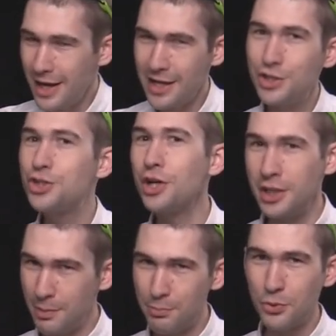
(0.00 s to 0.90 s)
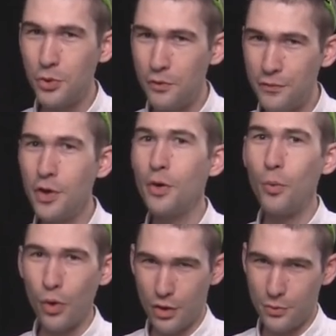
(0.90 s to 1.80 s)
It's gonna improve
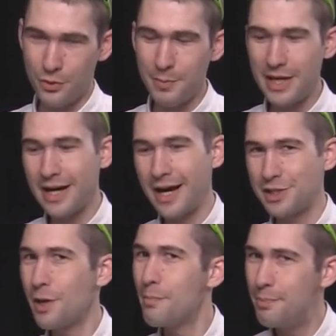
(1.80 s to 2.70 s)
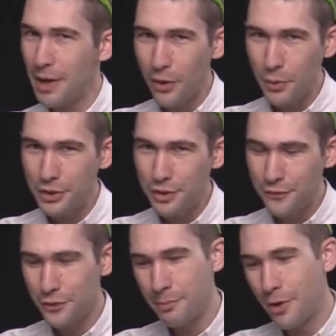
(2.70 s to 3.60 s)
Work with me, guys. Bear with it
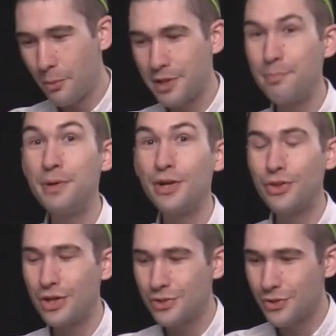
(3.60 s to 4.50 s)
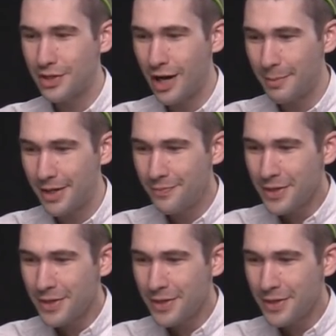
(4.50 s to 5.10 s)
for the moment. Big things are coming.